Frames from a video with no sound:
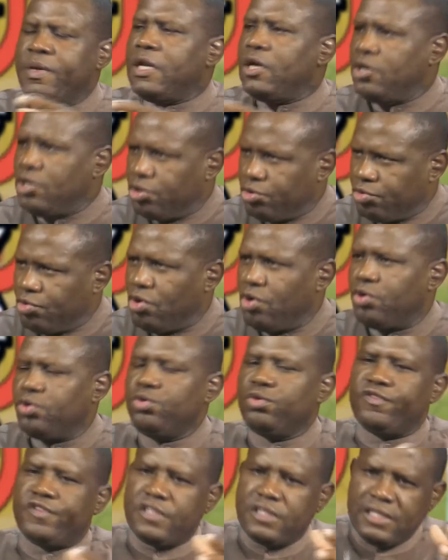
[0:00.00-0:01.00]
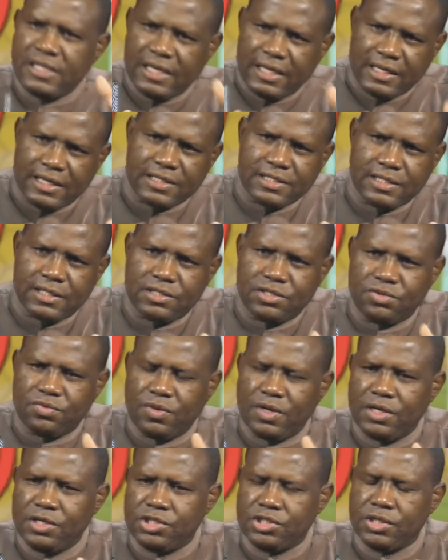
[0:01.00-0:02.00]
on the ground, you've seen the
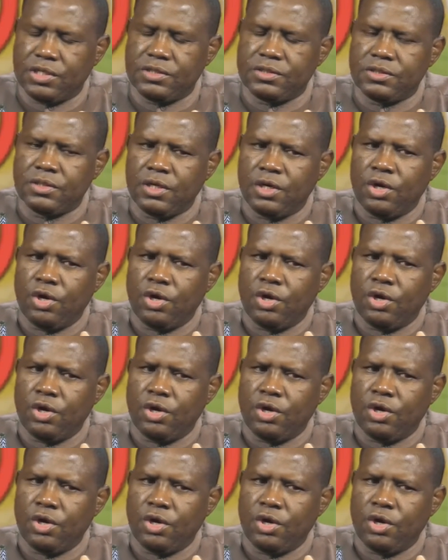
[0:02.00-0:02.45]
situation.